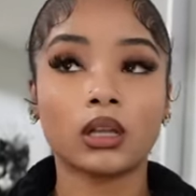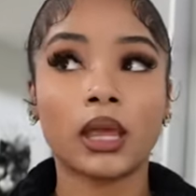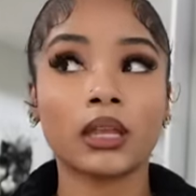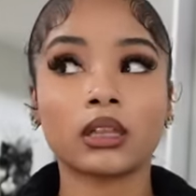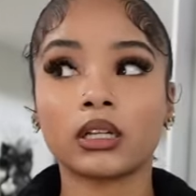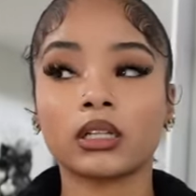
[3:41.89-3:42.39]

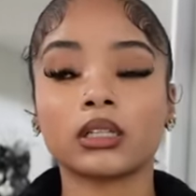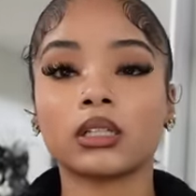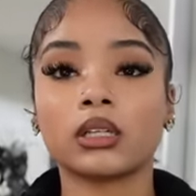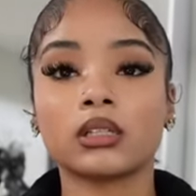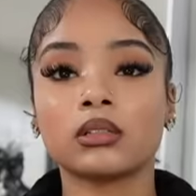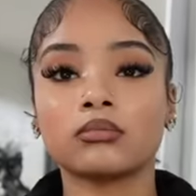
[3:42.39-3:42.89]
Like
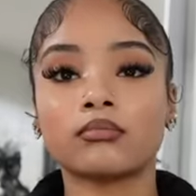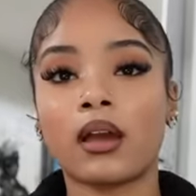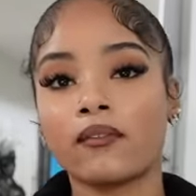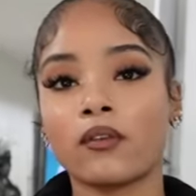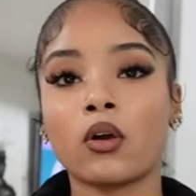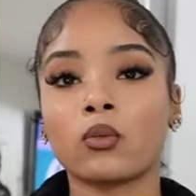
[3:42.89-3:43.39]
literally my
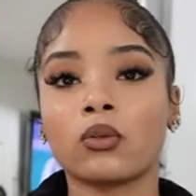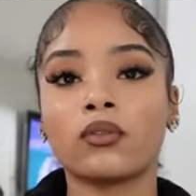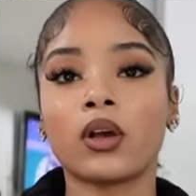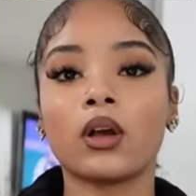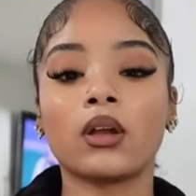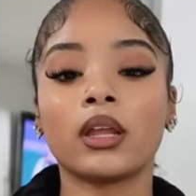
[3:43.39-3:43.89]
phone will
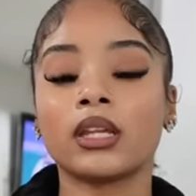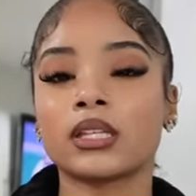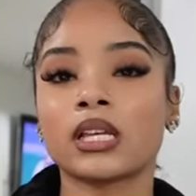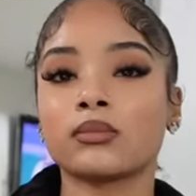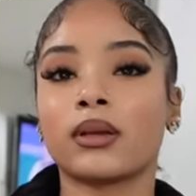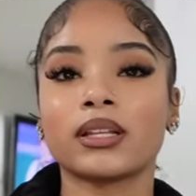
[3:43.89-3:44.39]
fall and it
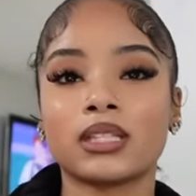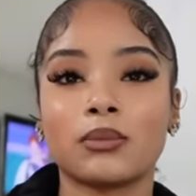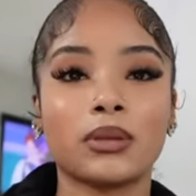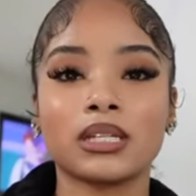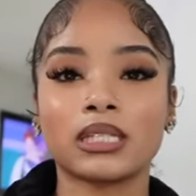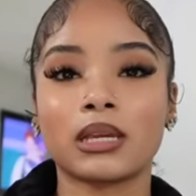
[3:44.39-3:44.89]
takes me like 10
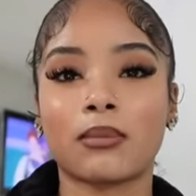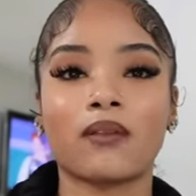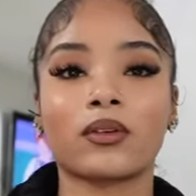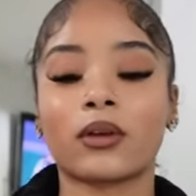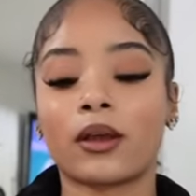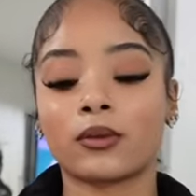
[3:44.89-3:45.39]
minutes to get my
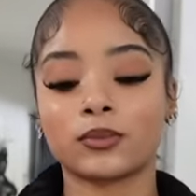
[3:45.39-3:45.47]
phone out.